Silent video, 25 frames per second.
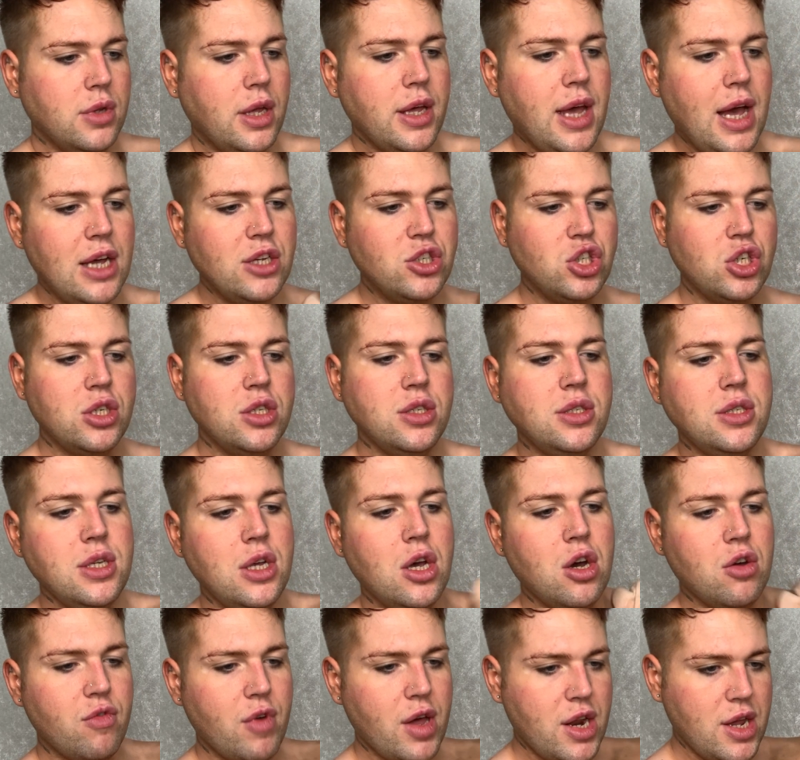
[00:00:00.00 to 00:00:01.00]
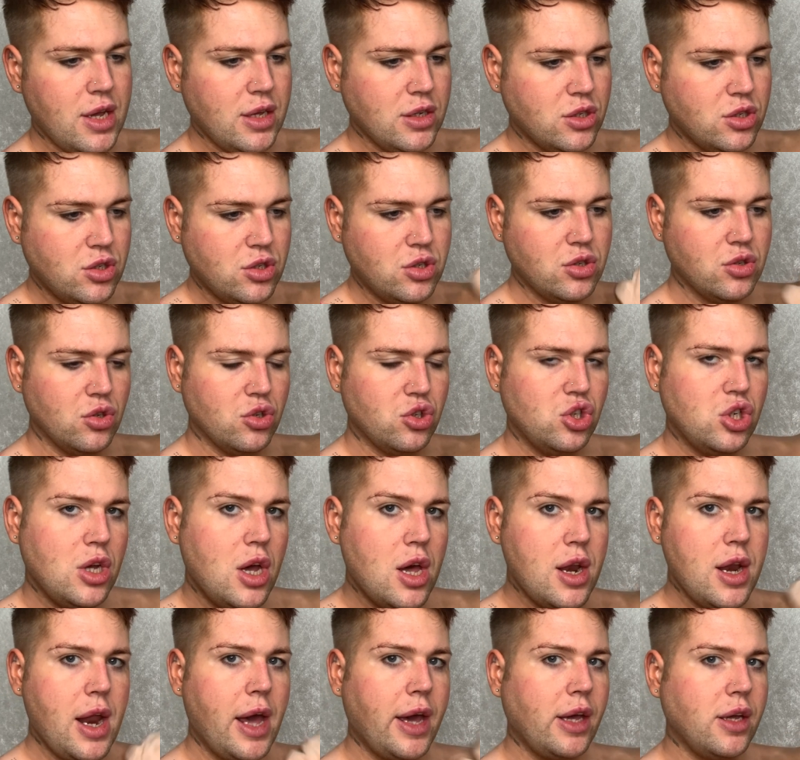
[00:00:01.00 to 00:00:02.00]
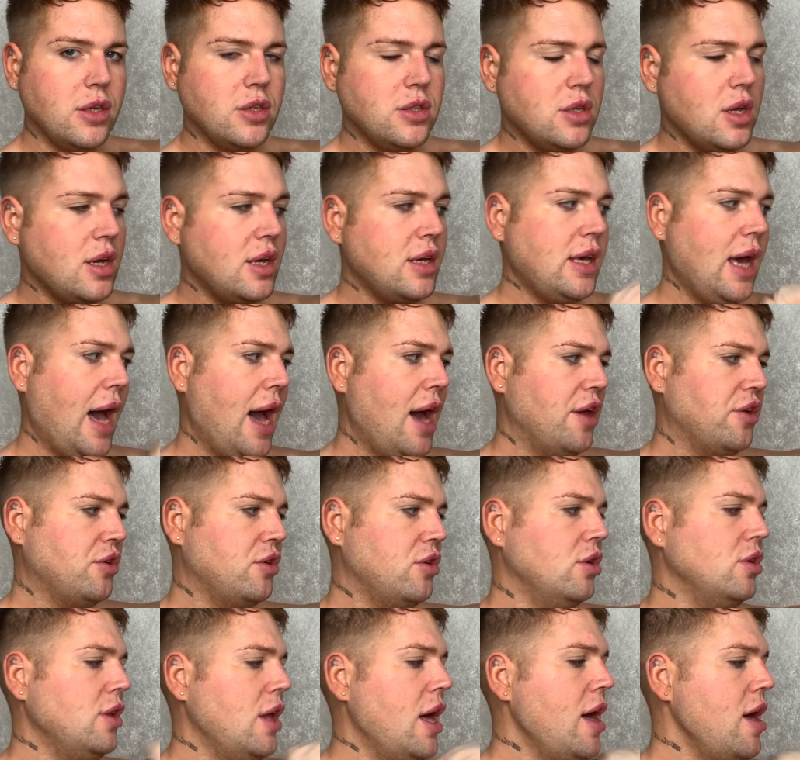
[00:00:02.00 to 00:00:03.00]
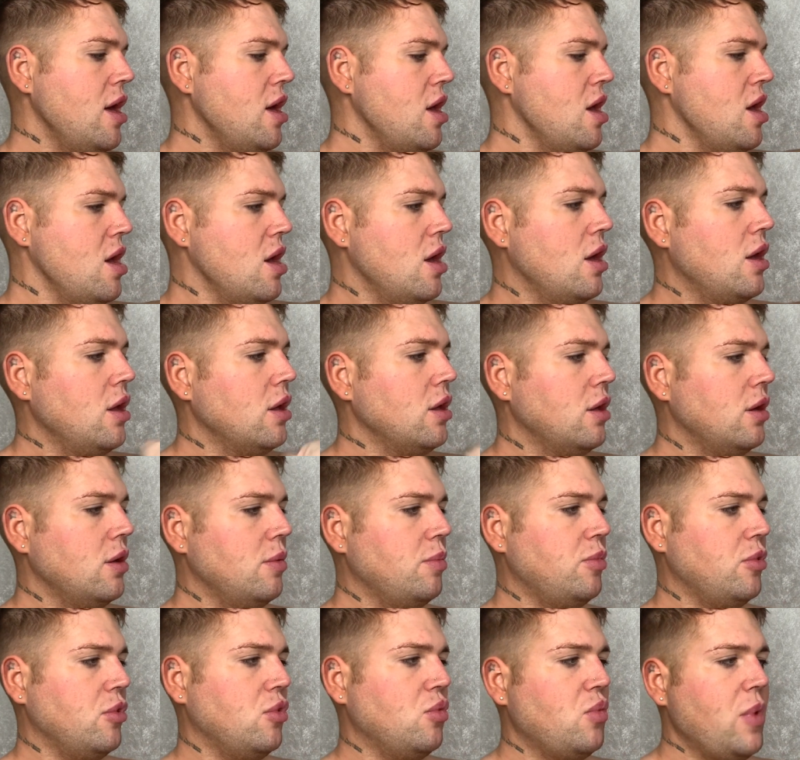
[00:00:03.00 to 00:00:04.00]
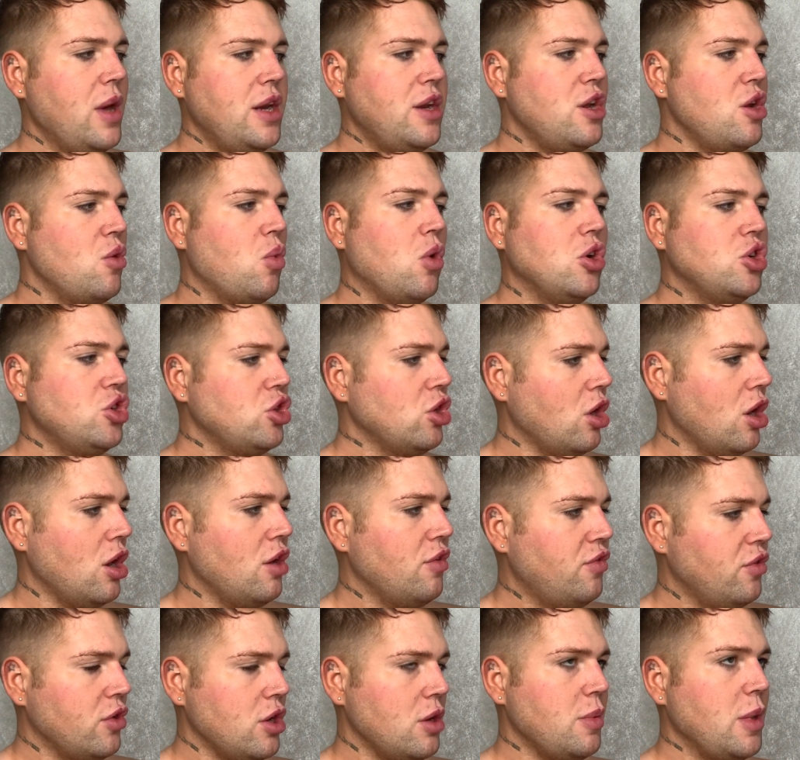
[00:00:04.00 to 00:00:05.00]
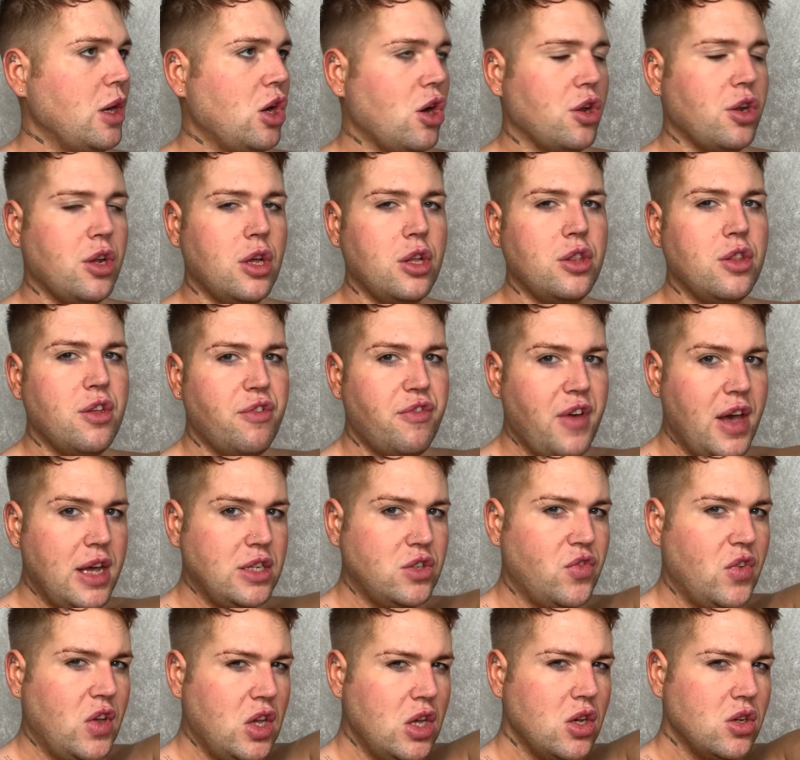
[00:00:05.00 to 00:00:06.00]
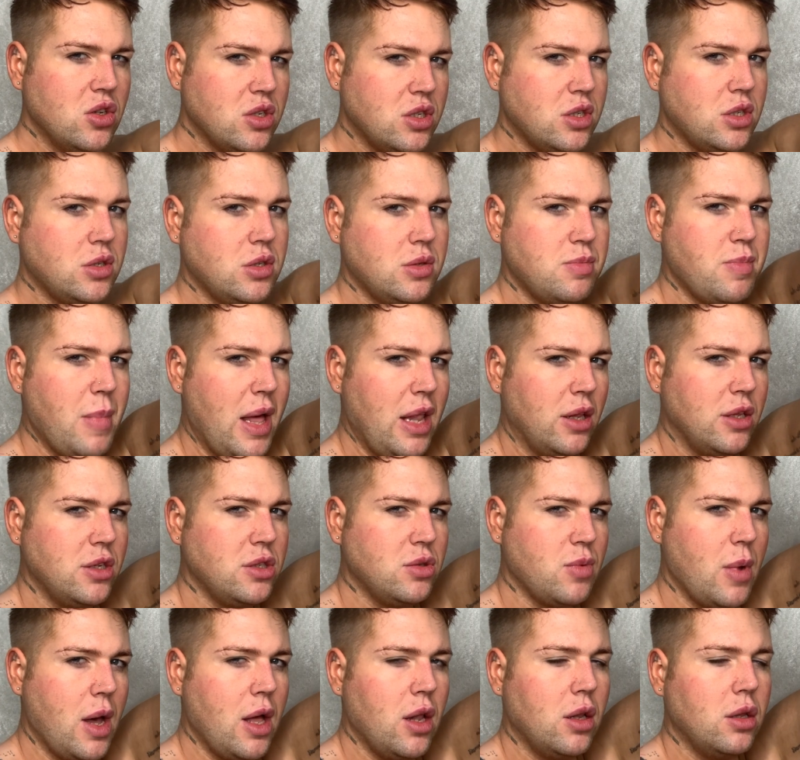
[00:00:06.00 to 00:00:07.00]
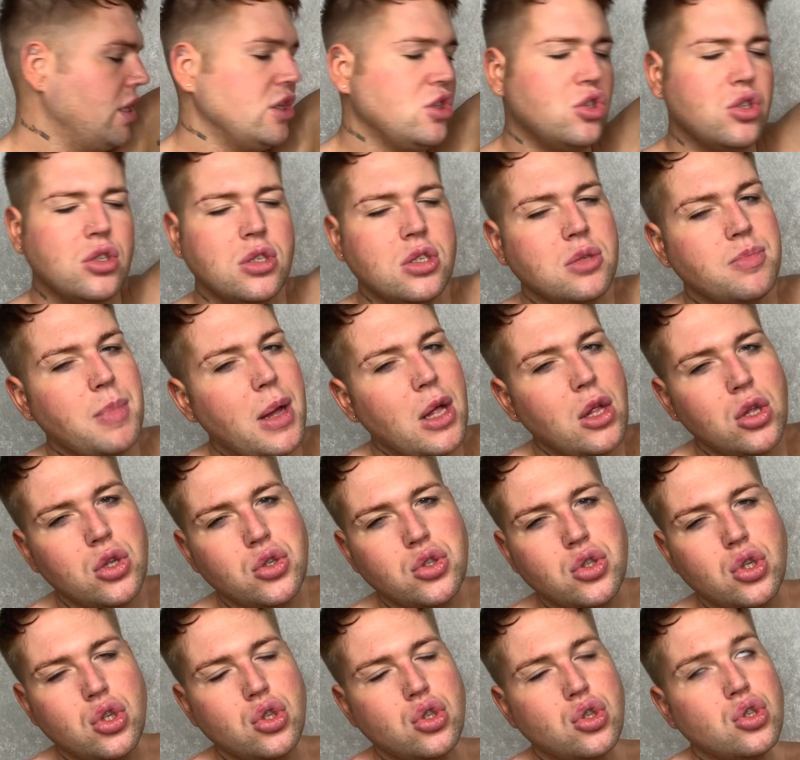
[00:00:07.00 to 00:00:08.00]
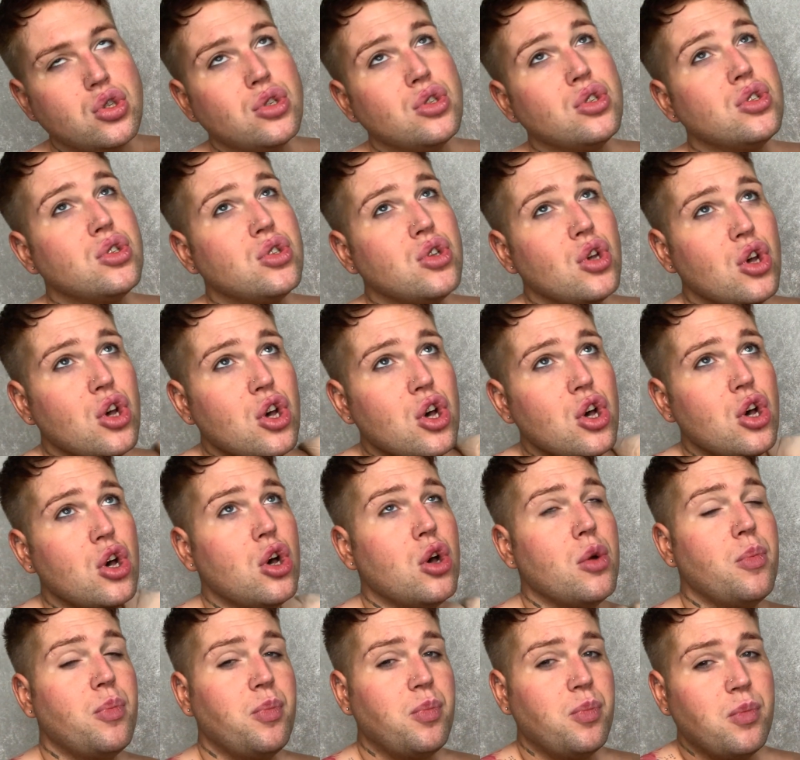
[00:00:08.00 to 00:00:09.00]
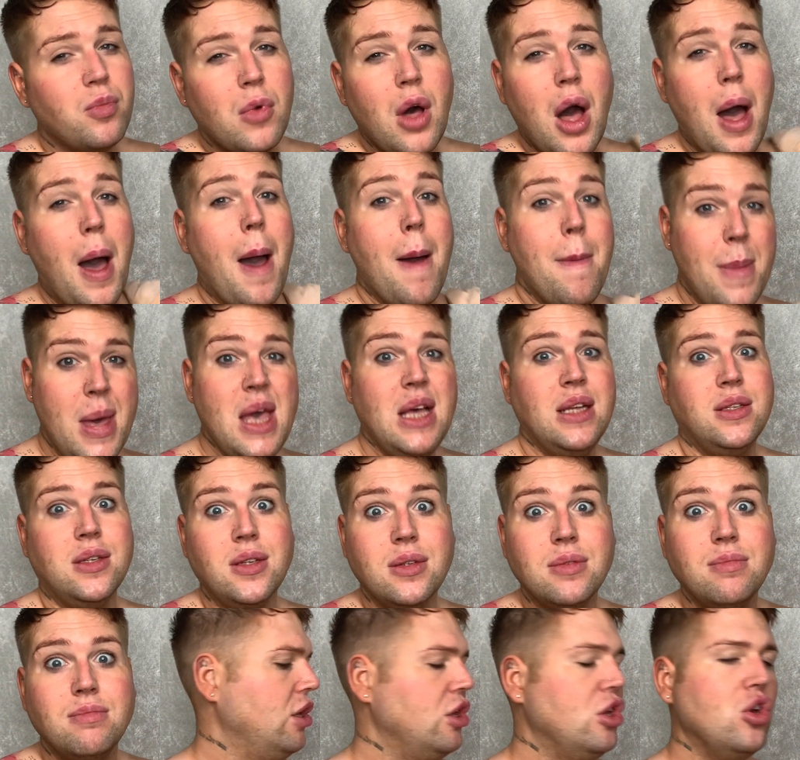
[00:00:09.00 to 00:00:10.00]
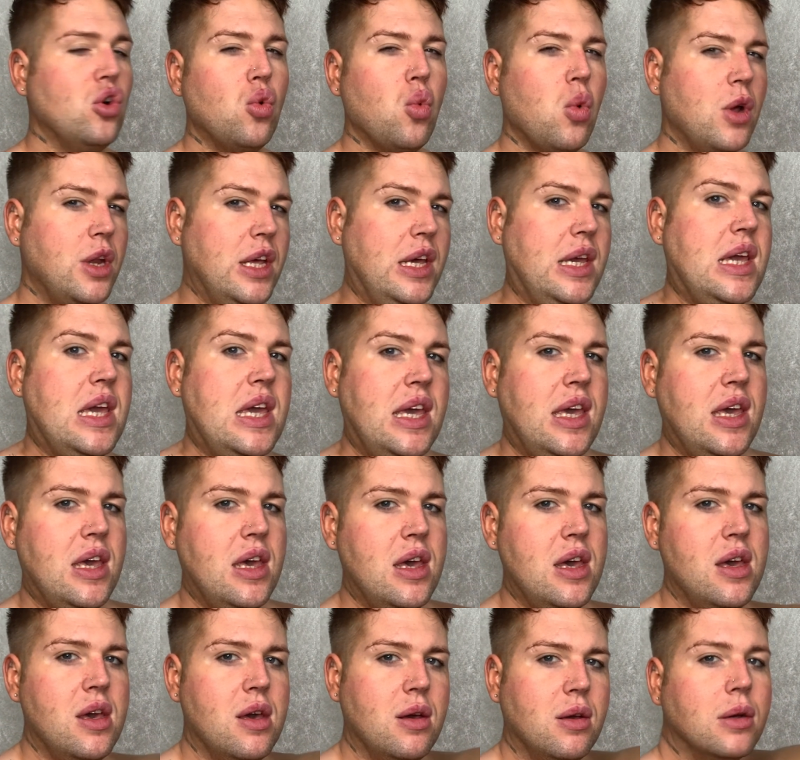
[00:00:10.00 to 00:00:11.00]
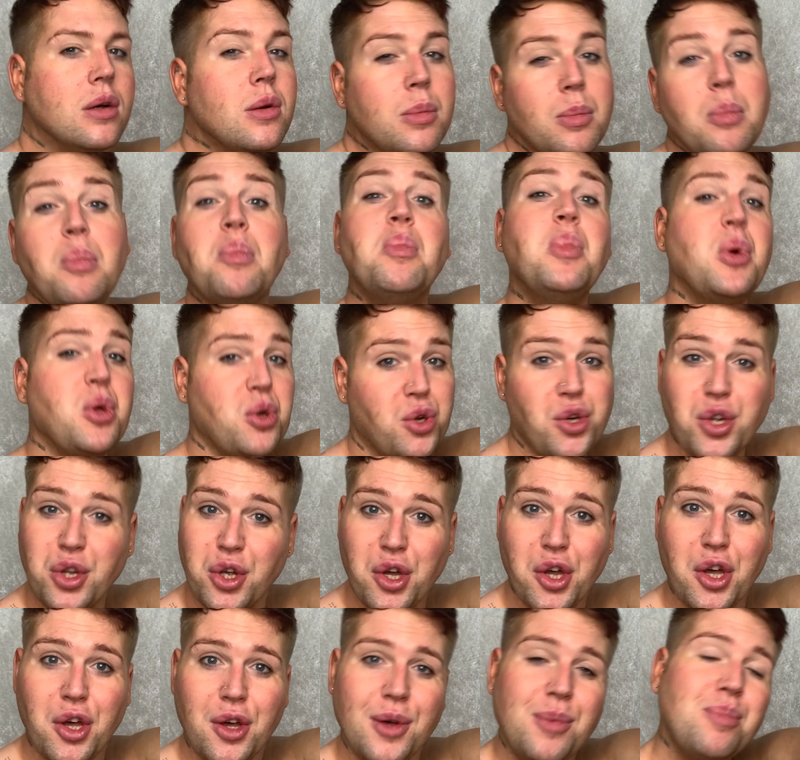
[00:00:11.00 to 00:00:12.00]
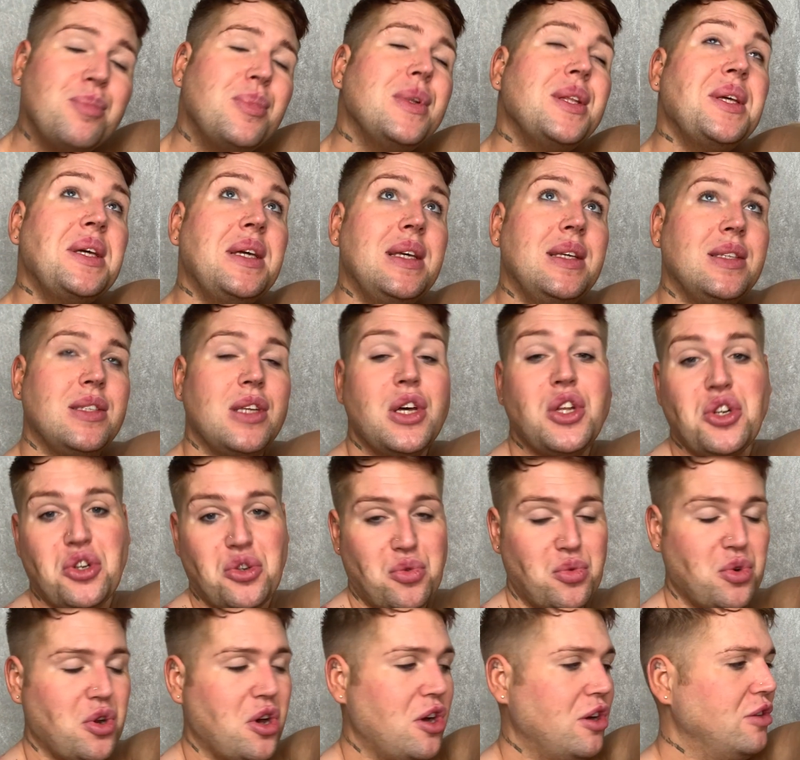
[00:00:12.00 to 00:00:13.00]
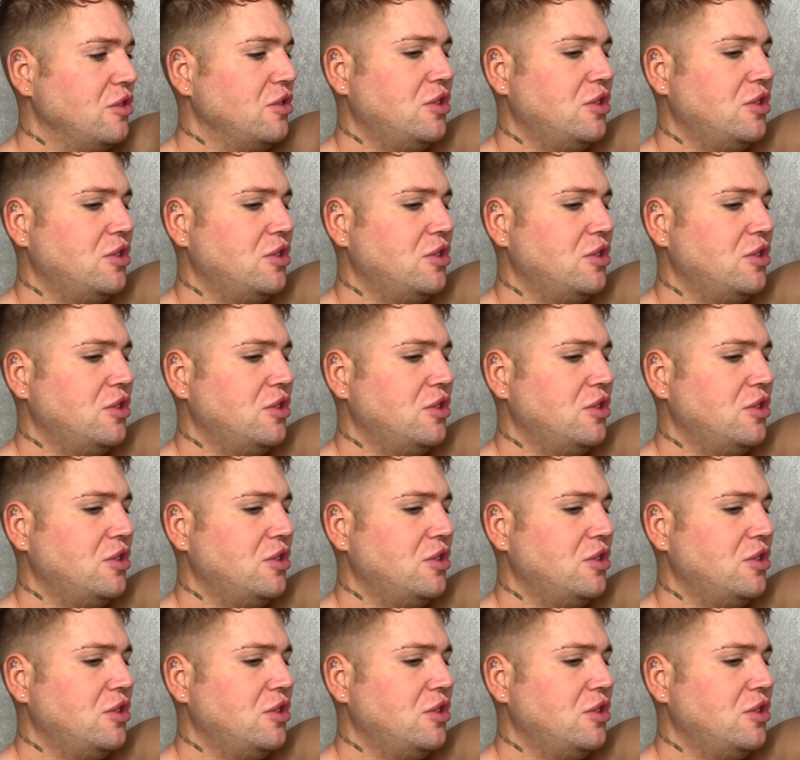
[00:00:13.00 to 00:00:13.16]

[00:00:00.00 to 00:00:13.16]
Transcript: as you can see already, it's such a nice guard colour. But when you wash it off, oh my god, and the first thing you'll smell as well, it just smells so amazing. You'll want to eat it, but please do not.